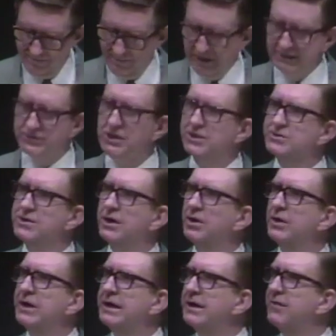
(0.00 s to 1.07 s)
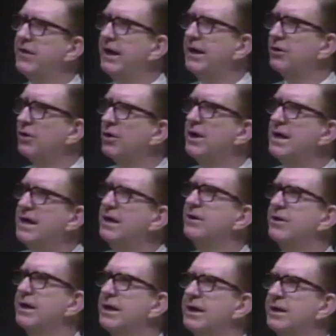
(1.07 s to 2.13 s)
But just knowing that or
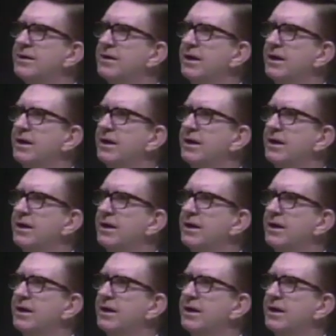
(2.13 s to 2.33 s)
hearing it